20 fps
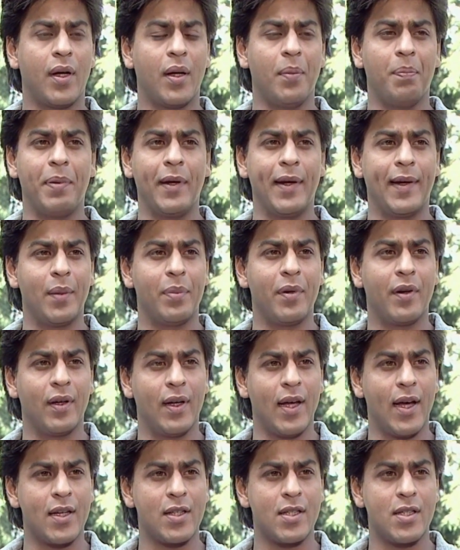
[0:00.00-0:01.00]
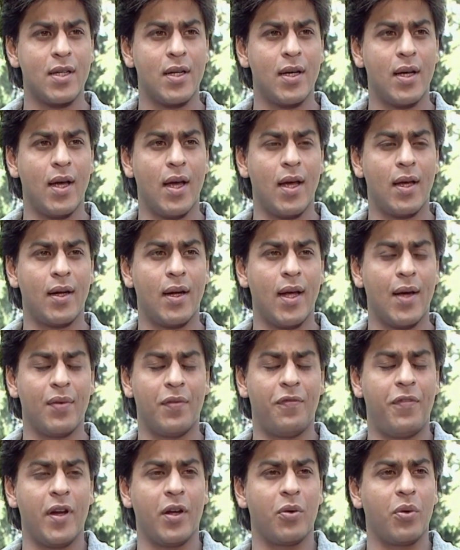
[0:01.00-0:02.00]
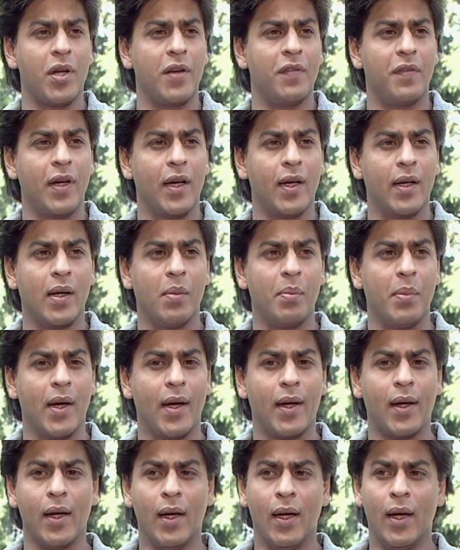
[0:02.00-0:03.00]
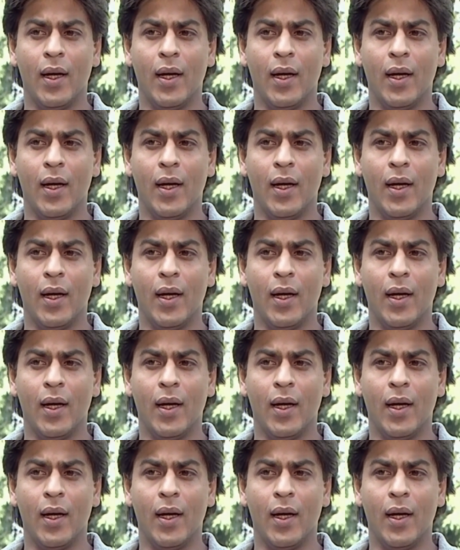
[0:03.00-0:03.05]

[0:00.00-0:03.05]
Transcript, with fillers: completely be relaxed, and have a very good evening and come back.